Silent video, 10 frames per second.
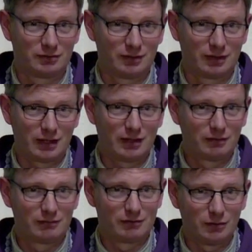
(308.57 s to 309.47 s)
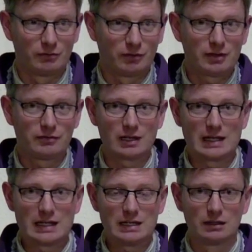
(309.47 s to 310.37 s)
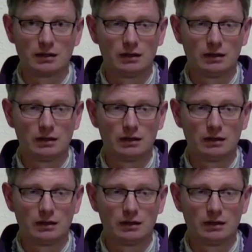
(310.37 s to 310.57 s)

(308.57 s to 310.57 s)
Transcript: Again, you know, very, very ill.